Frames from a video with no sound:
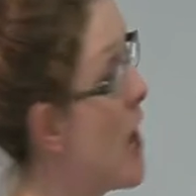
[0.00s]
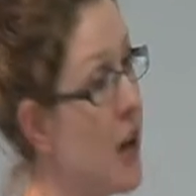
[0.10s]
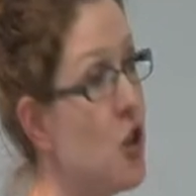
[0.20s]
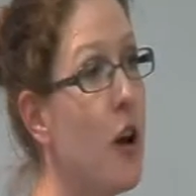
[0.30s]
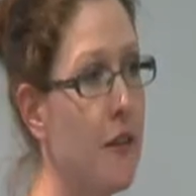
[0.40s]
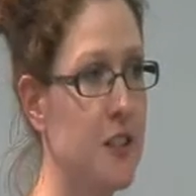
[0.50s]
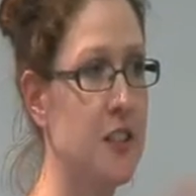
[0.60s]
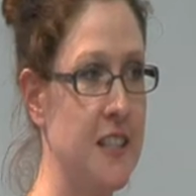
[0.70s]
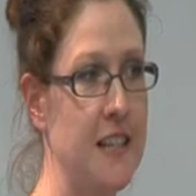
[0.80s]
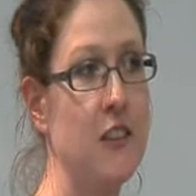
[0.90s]
And you have to
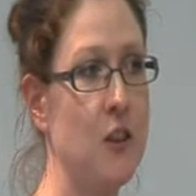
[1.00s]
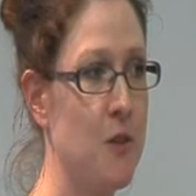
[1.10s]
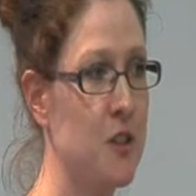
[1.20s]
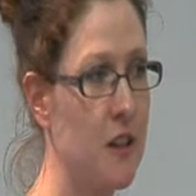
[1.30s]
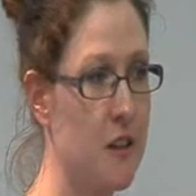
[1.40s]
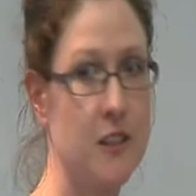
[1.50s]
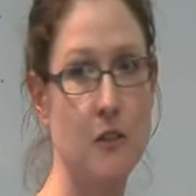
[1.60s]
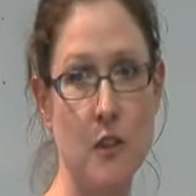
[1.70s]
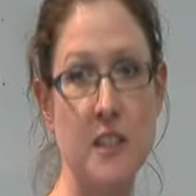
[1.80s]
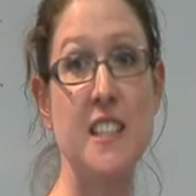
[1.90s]
design them. There's
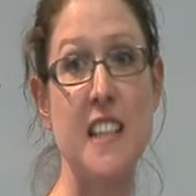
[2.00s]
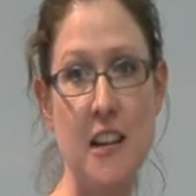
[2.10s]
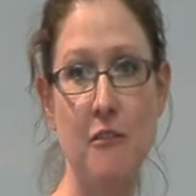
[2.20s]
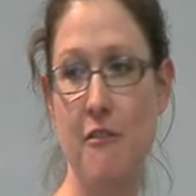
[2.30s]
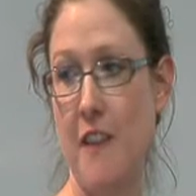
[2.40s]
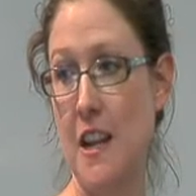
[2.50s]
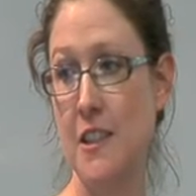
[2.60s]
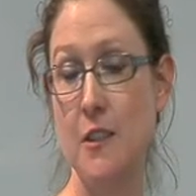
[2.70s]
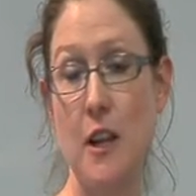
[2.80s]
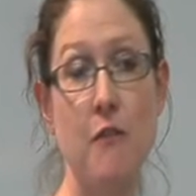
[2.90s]
a design phase.